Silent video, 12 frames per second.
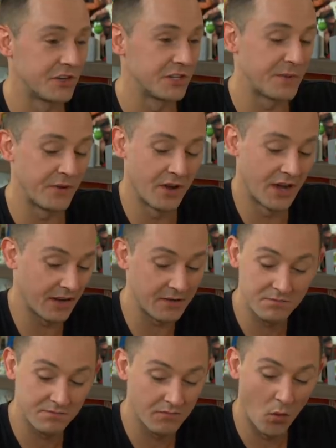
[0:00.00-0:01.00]
and just be like,
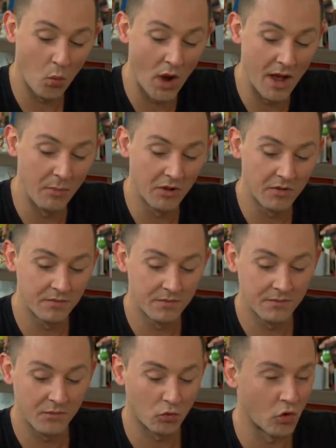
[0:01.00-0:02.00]
Webb,
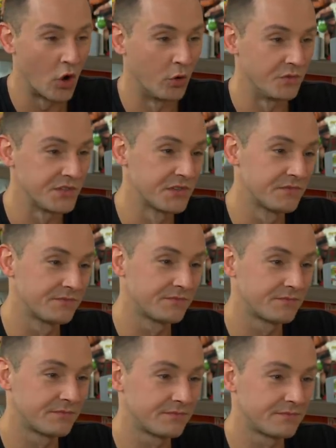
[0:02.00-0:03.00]
Rose,
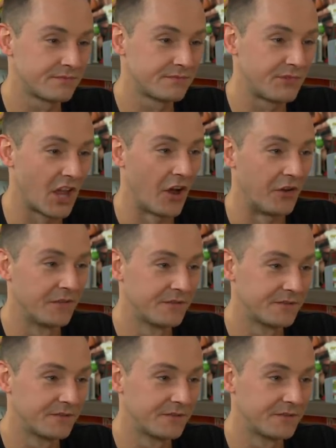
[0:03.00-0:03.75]
done?